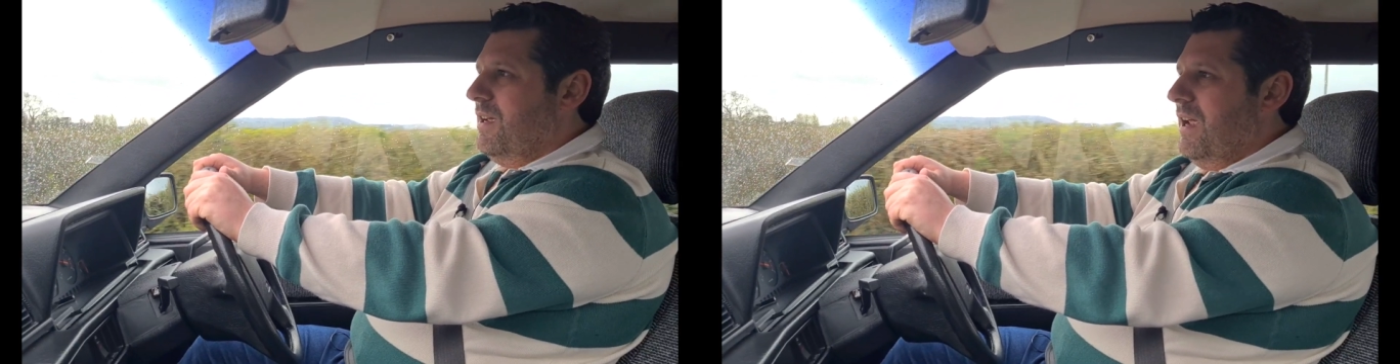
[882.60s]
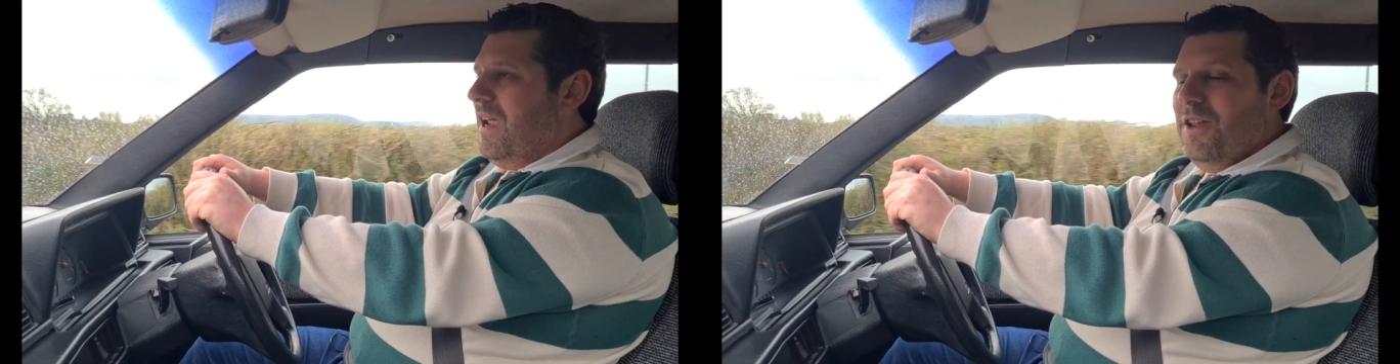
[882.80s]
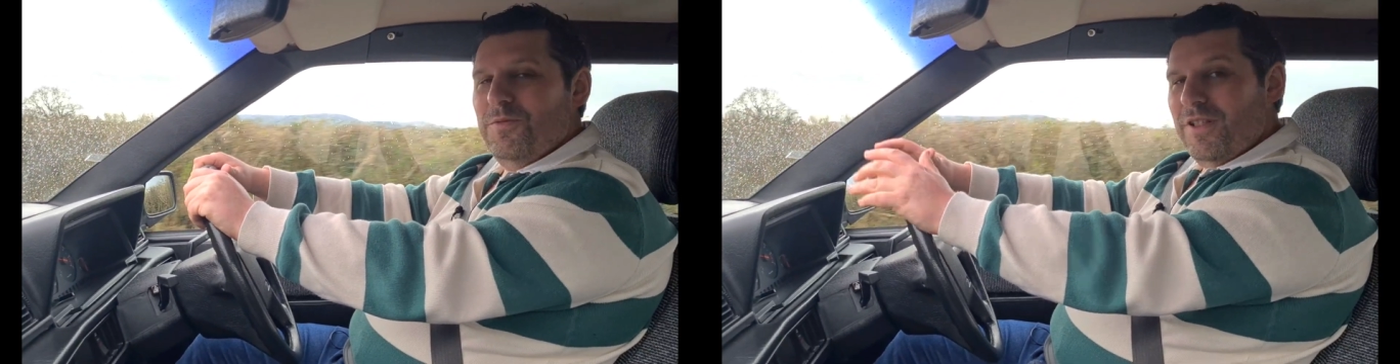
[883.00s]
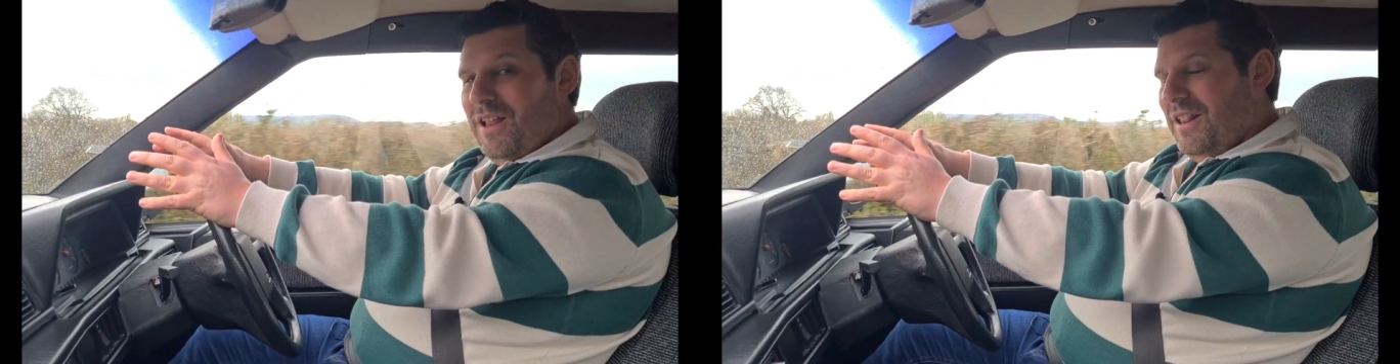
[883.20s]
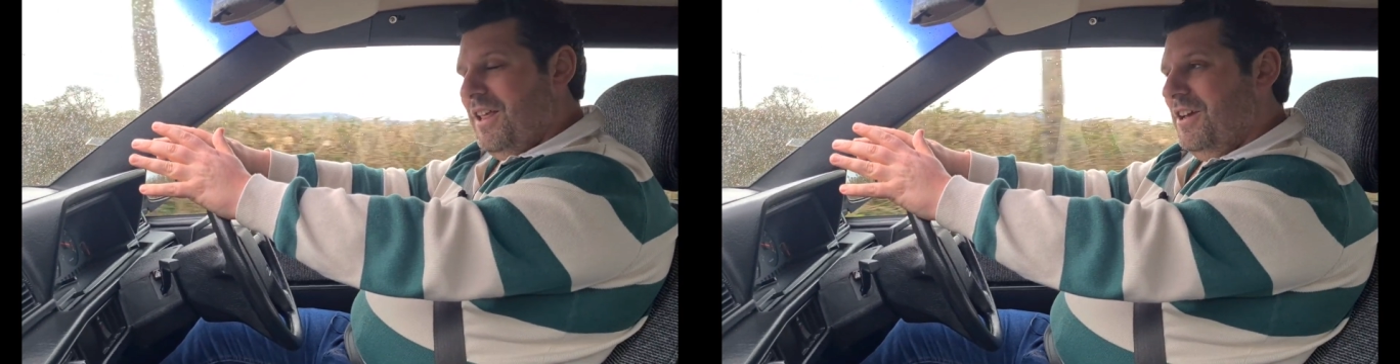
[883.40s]
it was a
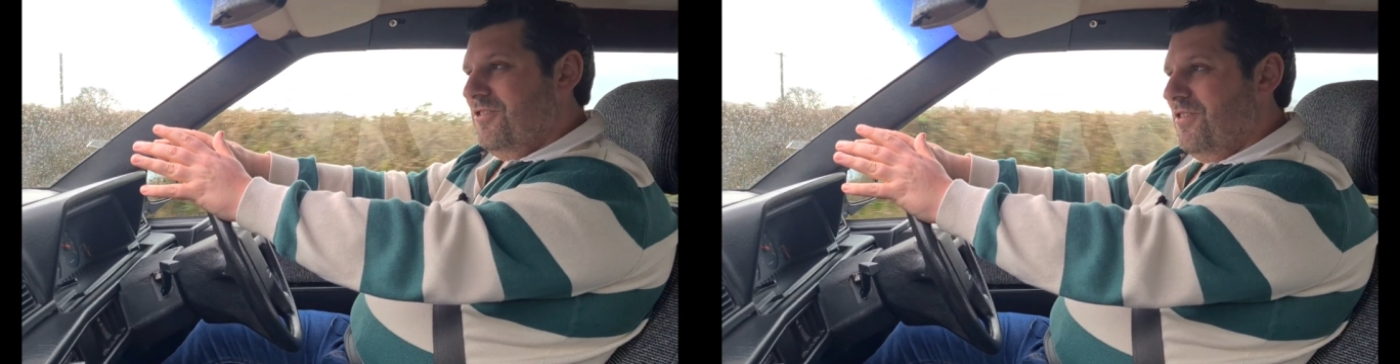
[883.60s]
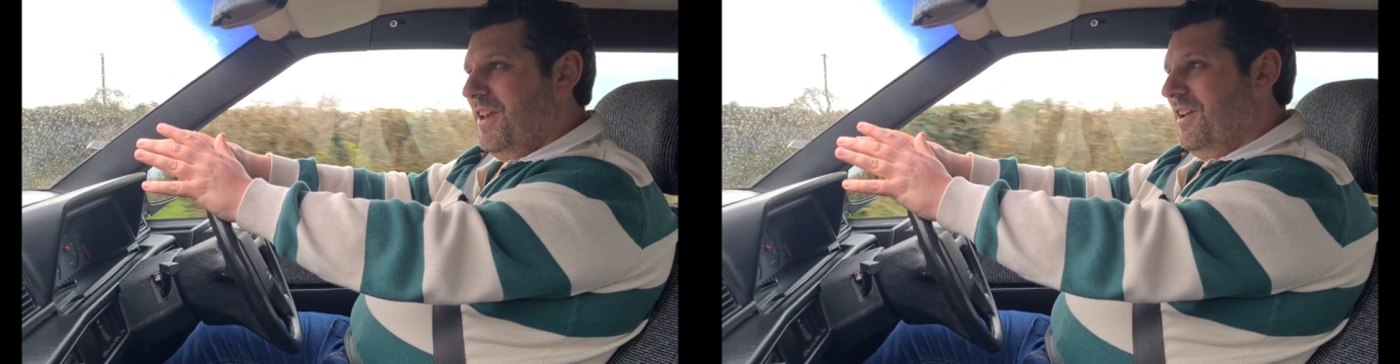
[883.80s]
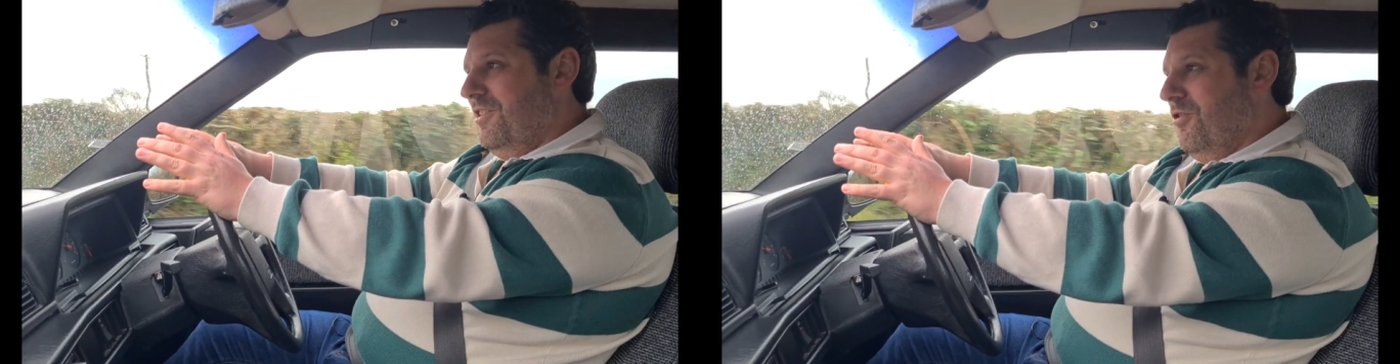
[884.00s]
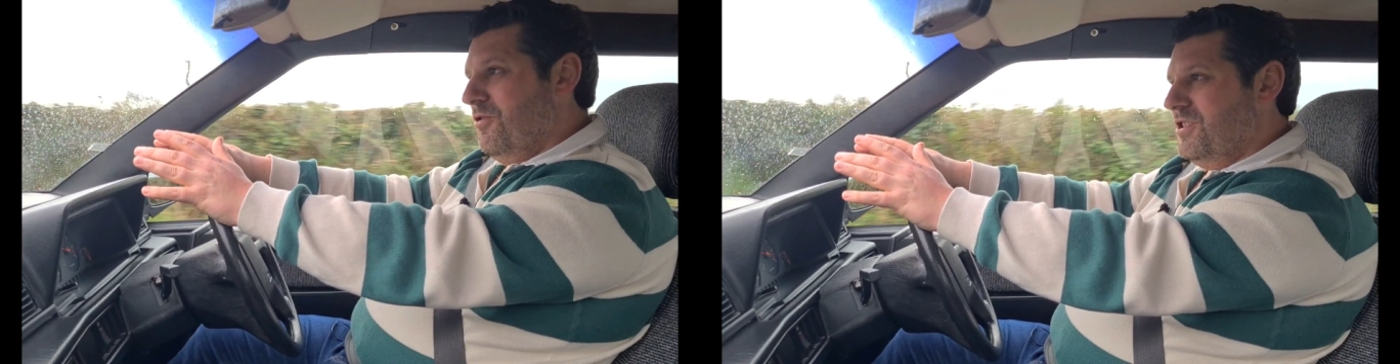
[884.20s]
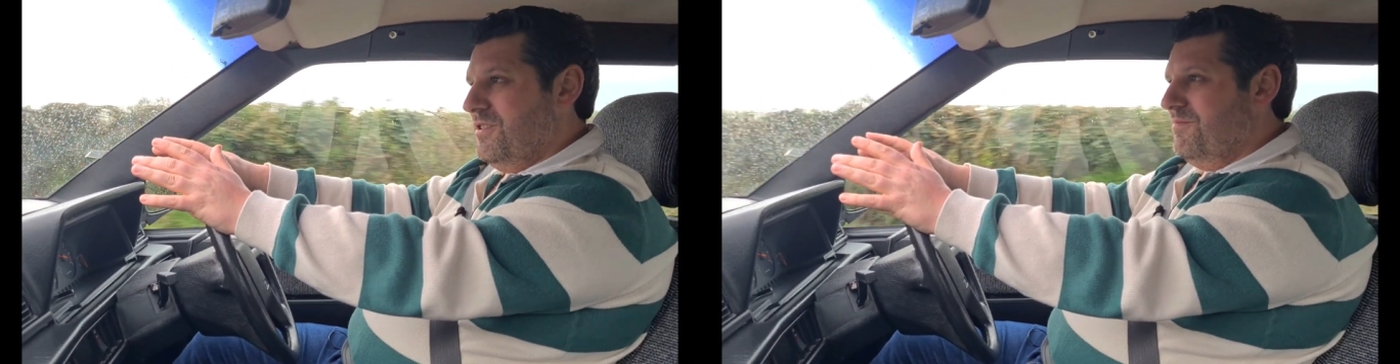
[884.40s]
lot lighter than it
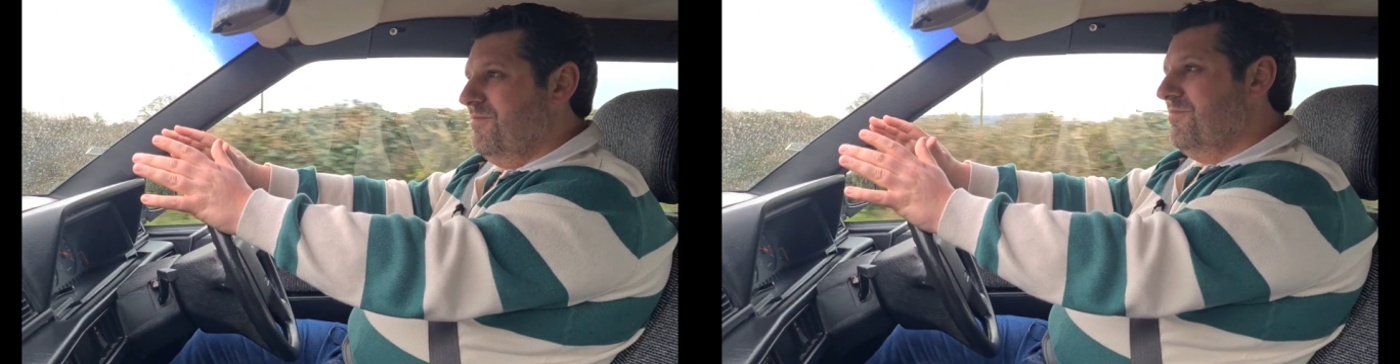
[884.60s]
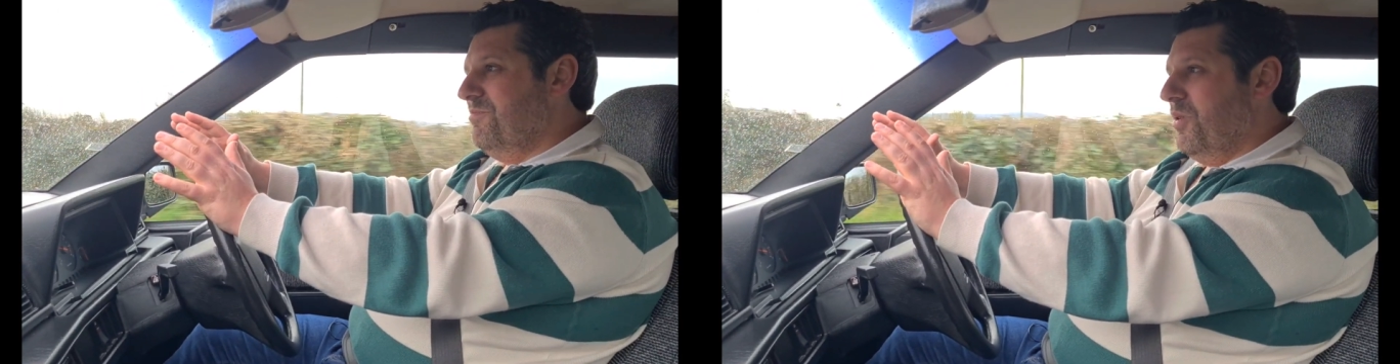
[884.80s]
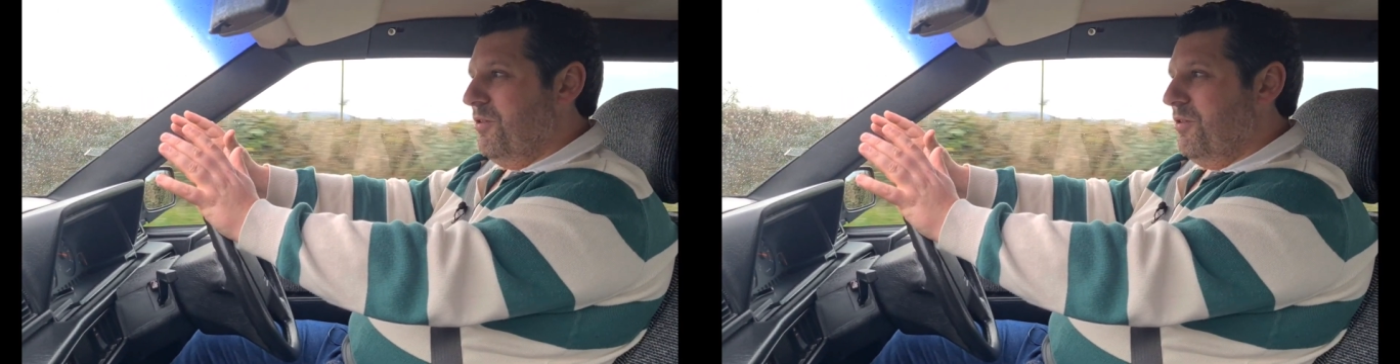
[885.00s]
looked, but